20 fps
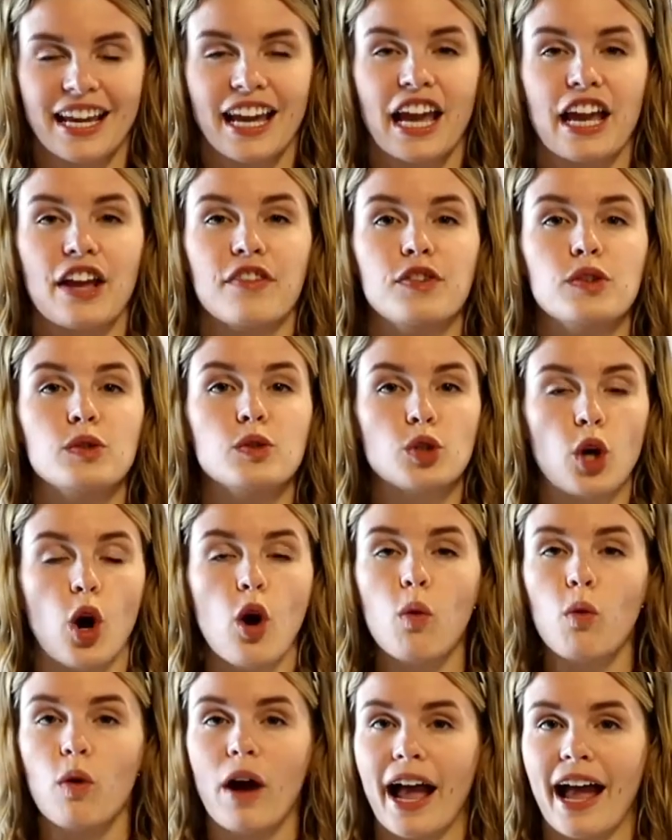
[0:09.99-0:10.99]
If you
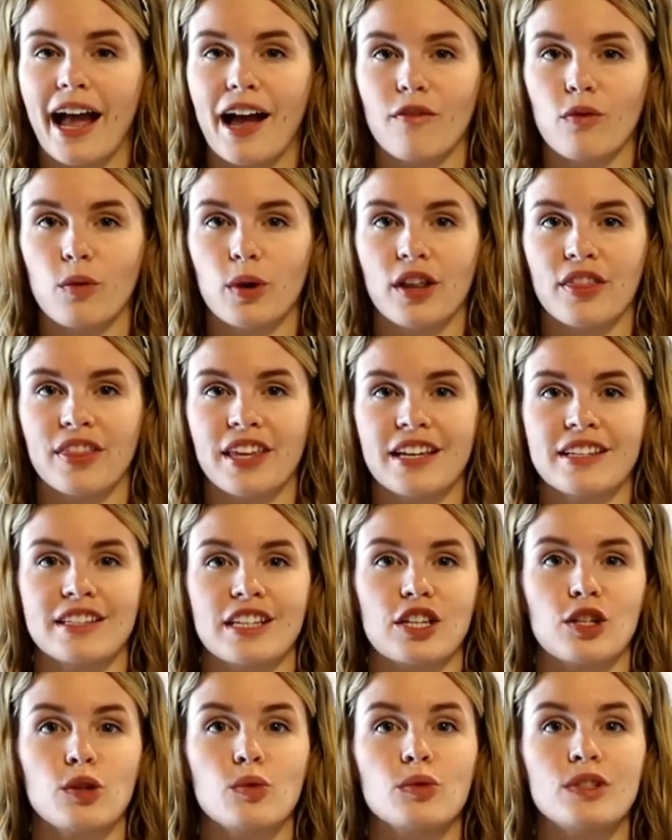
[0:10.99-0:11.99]
don't have one of these,
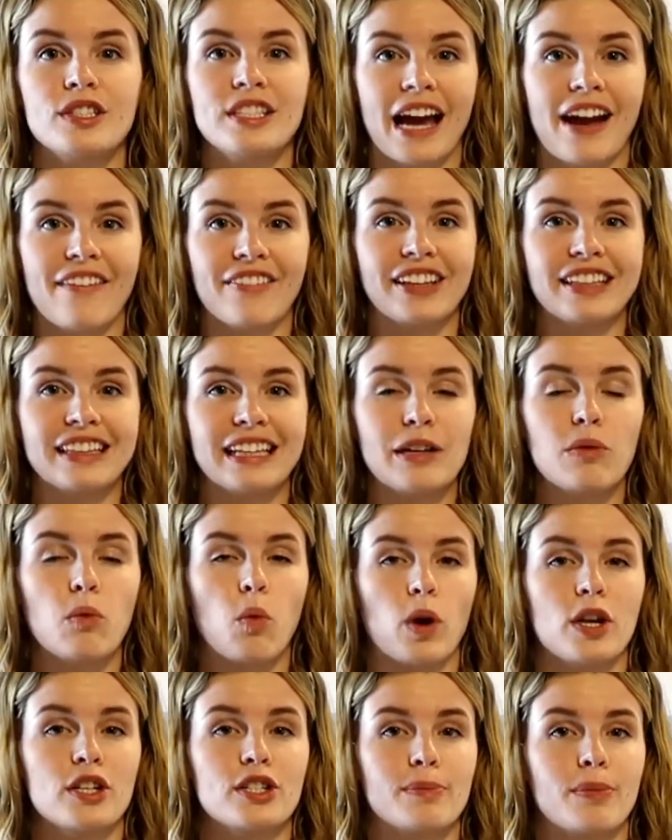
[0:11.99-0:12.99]
you definitely
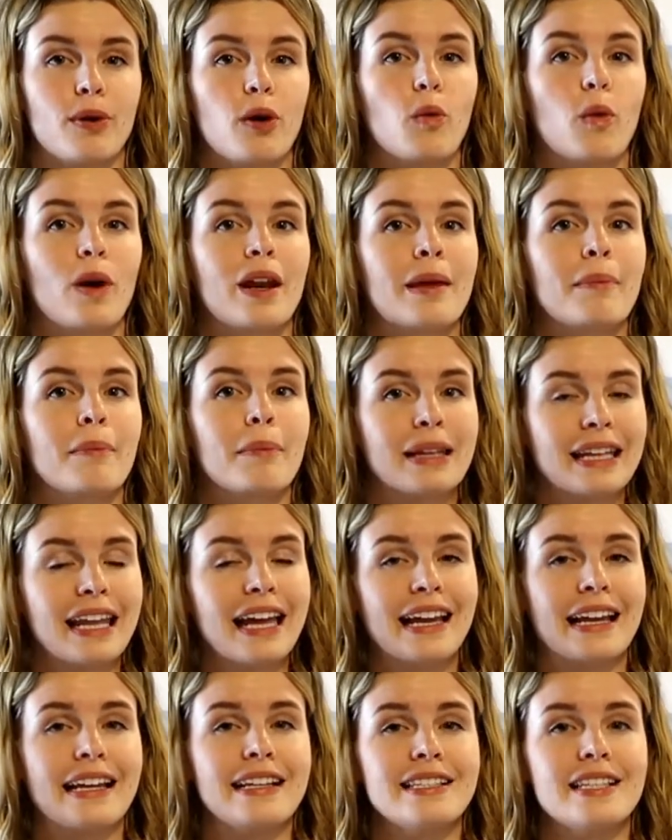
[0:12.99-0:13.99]
want to put one in
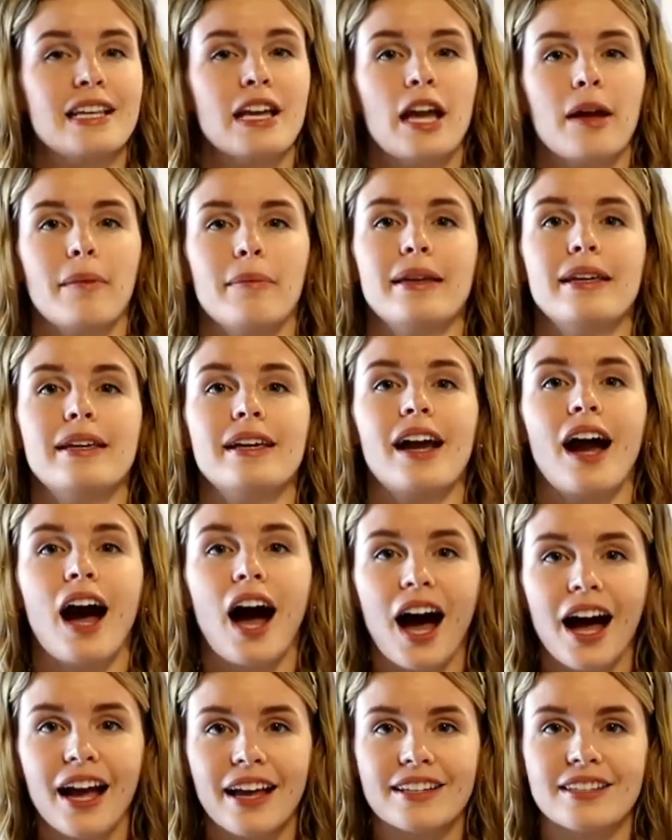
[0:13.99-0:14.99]
place
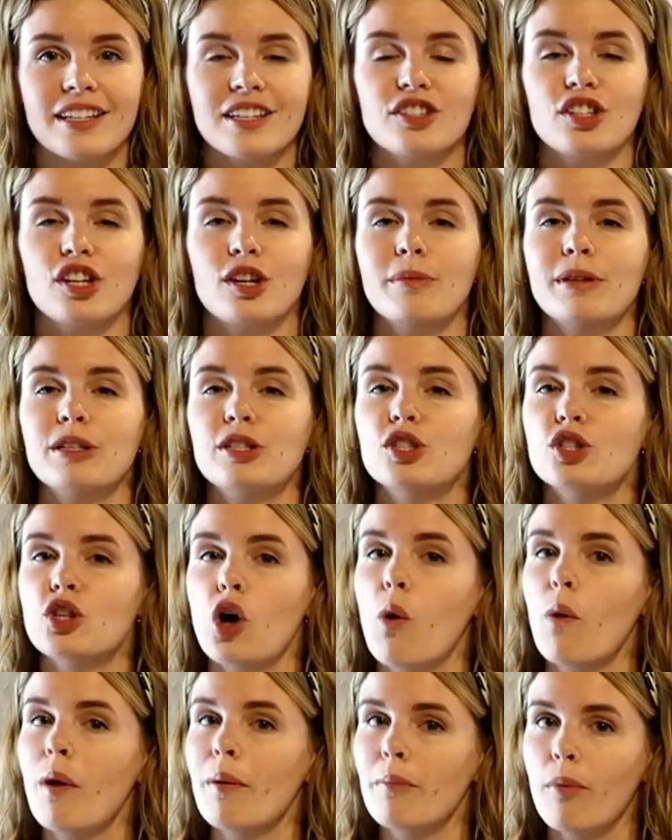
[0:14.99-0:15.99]
because it's going to be
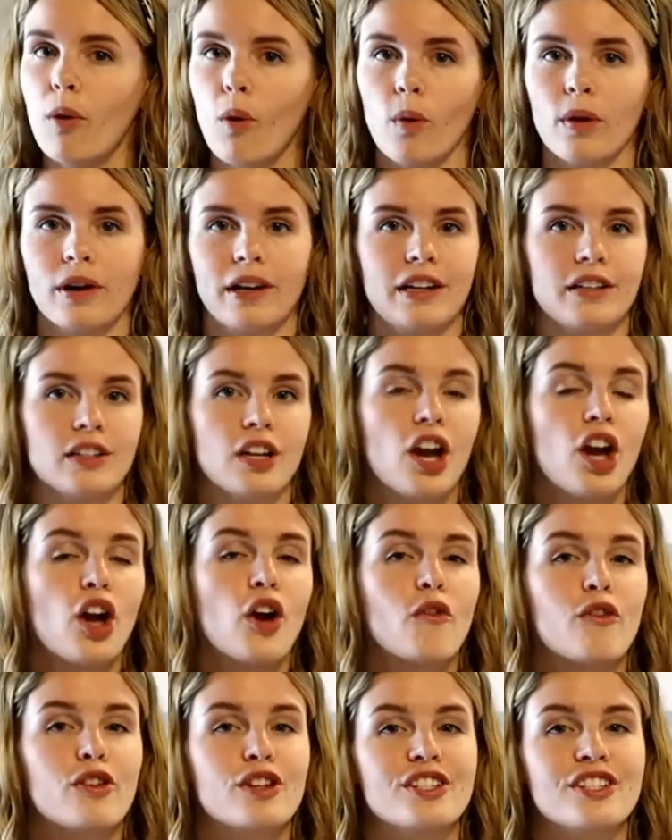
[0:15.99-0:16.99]
so important
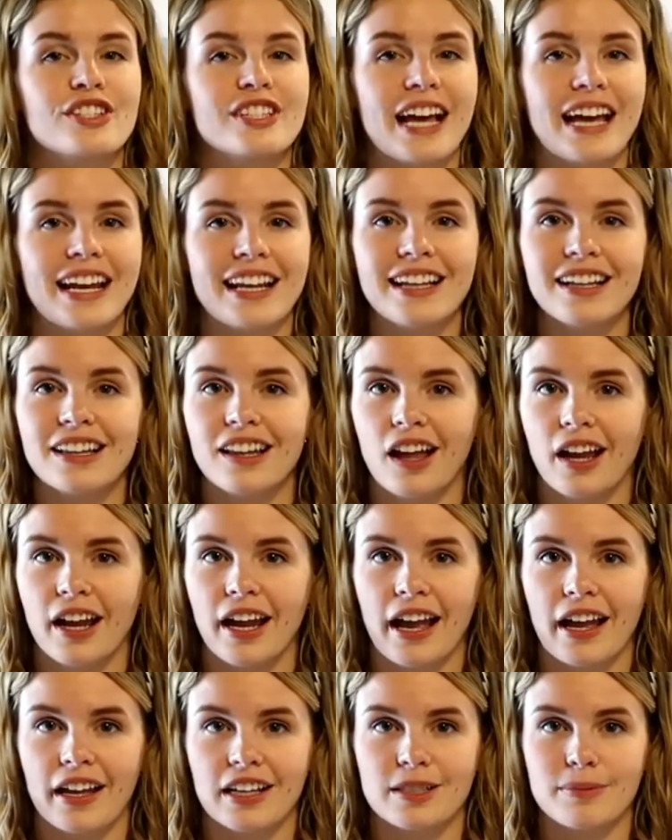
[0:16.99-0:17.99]
for setting
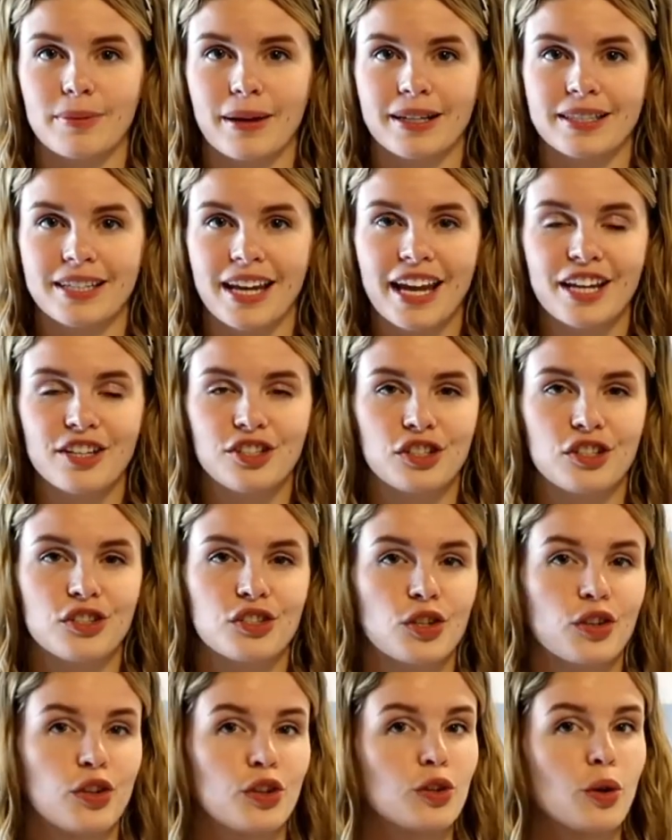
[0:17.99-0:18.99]
client expectations
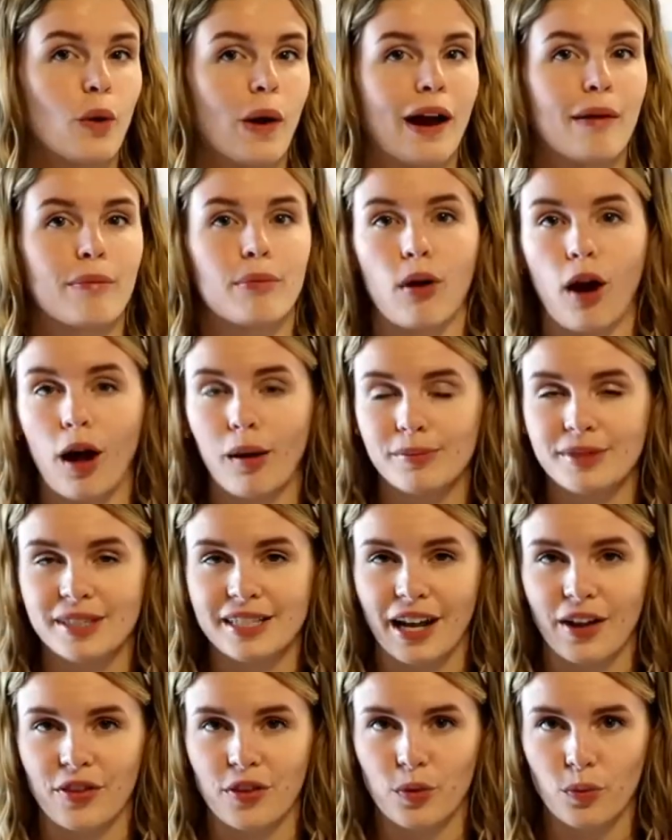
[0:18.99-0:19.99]
so that you don't have problems
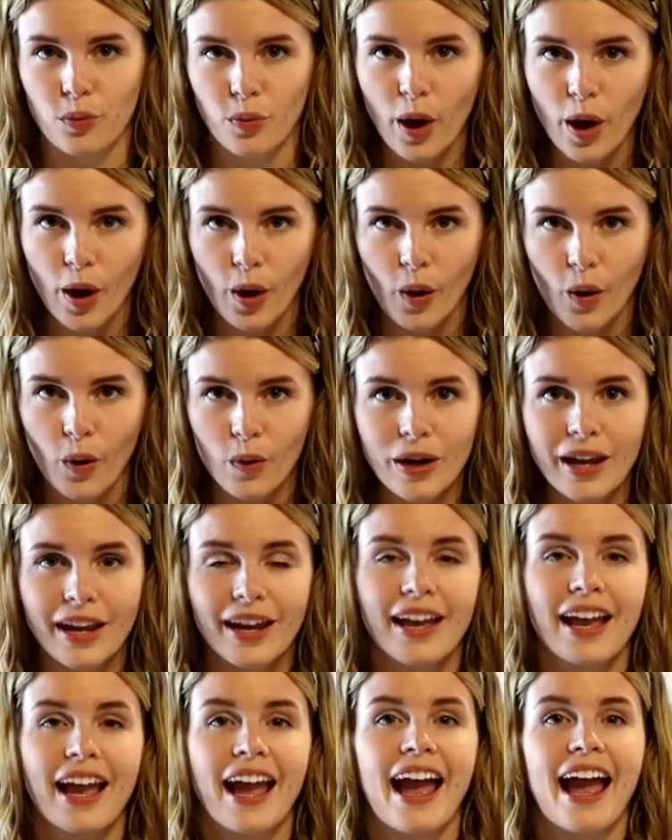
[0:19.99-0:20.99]
down the road,
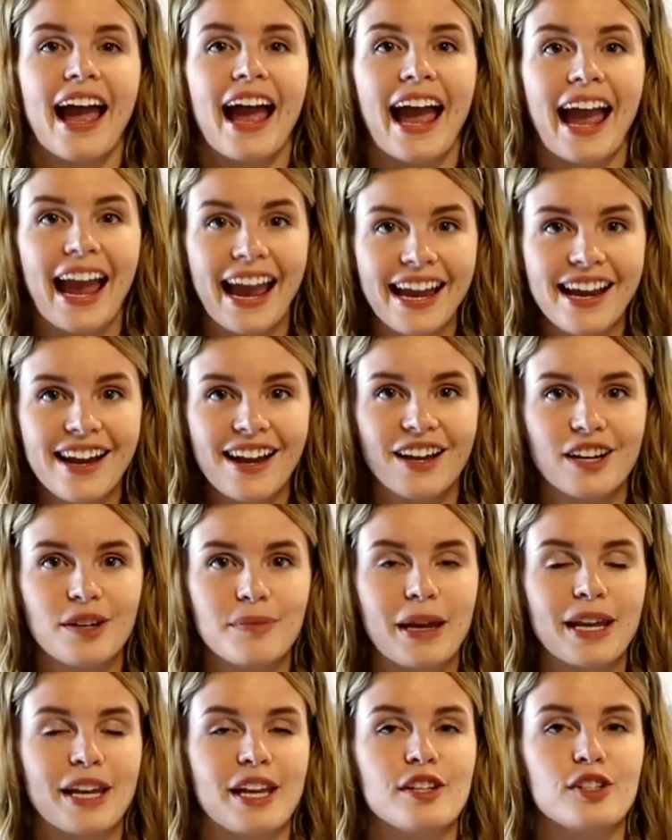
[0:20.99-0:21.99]
and
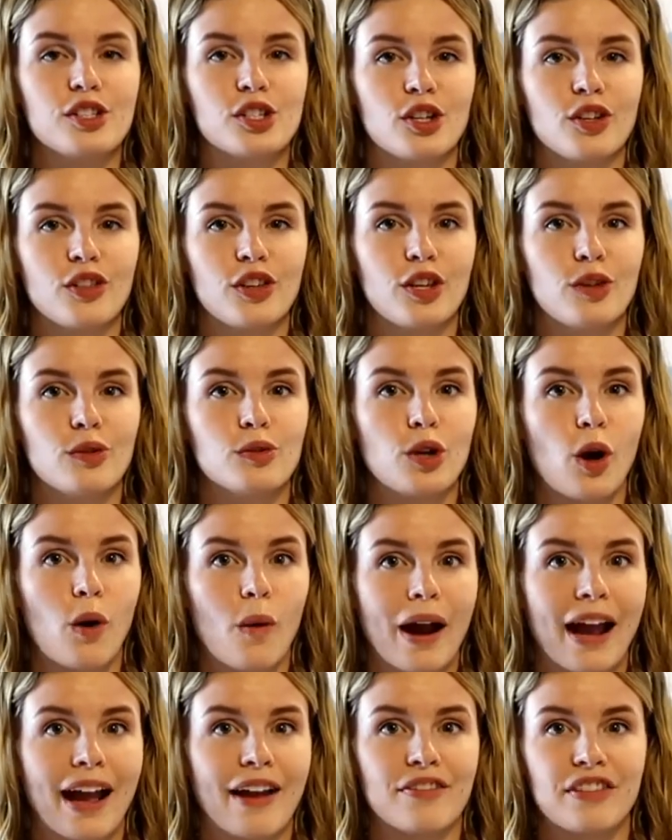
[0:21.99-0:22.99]
making sure that you
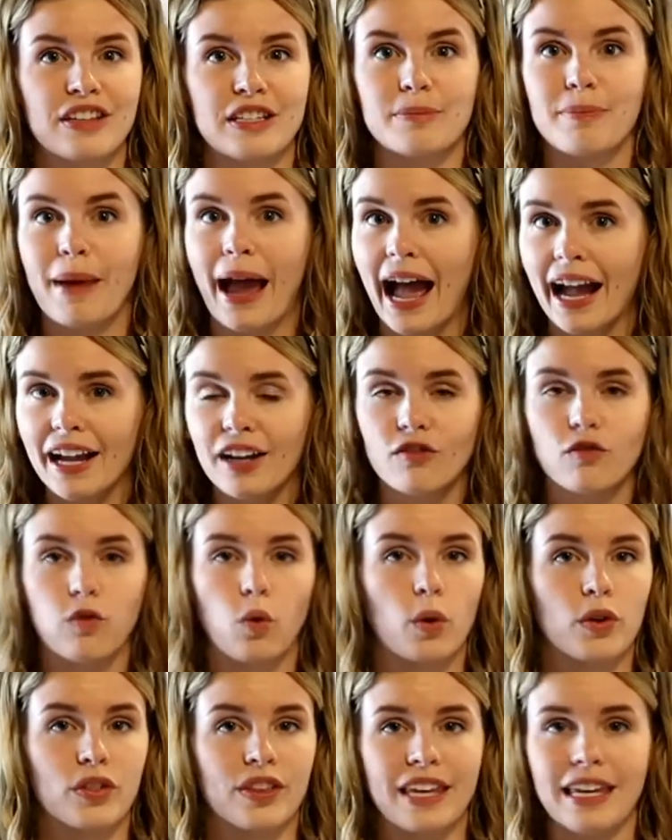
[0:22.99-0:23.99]
don't have this back and
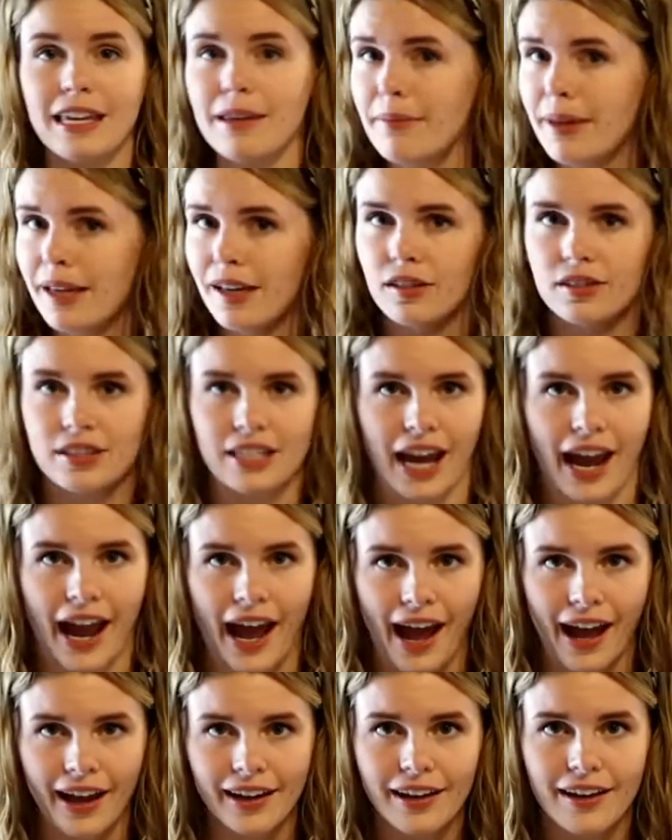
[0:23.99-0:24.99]
forth email
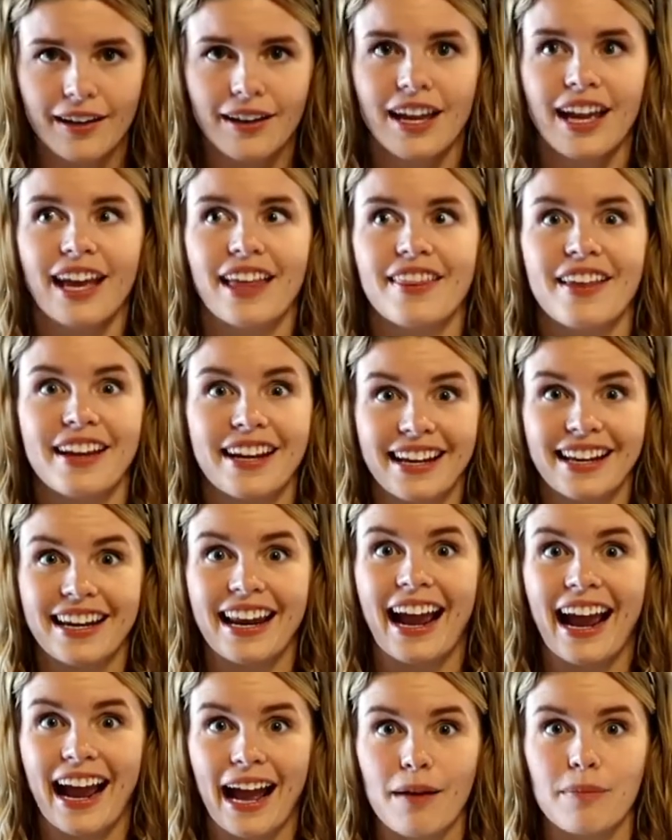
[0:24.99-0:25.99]
tag that can
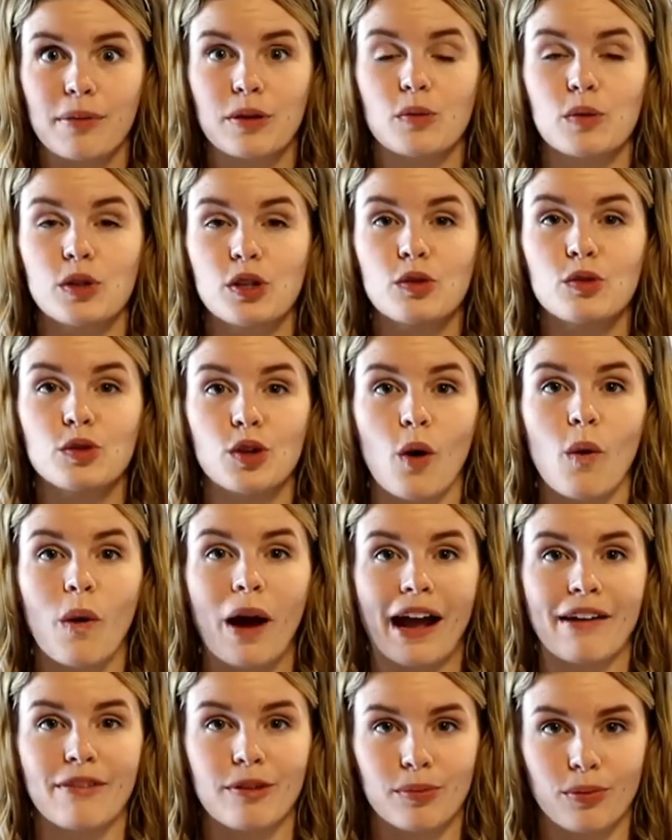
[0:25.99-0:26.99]
happen when you don't
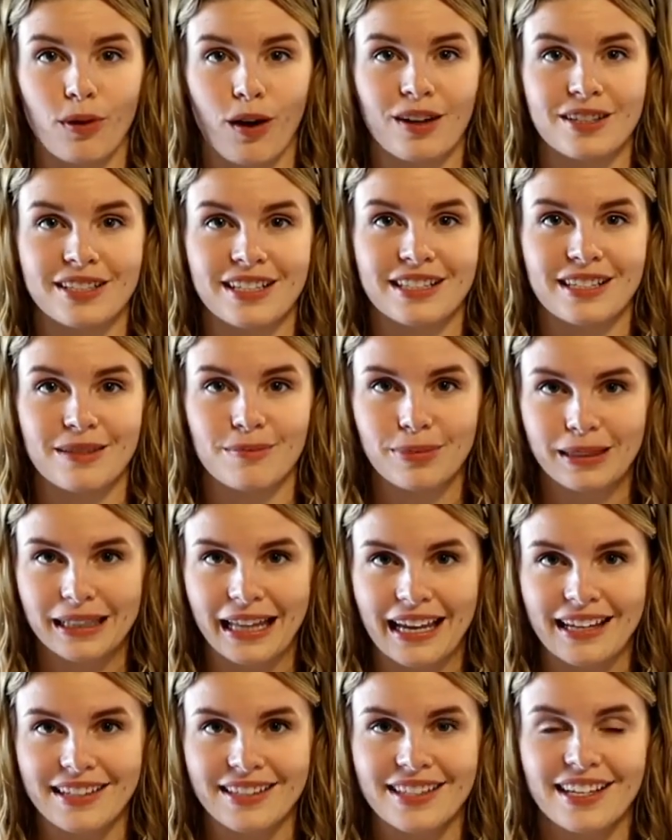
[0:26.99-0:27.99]
have a process in
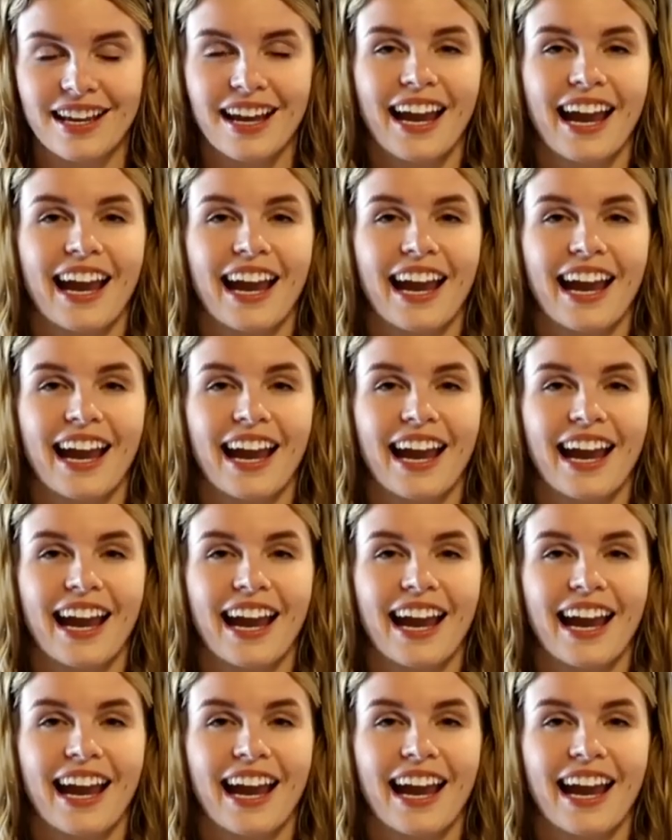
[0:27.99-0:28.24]
place.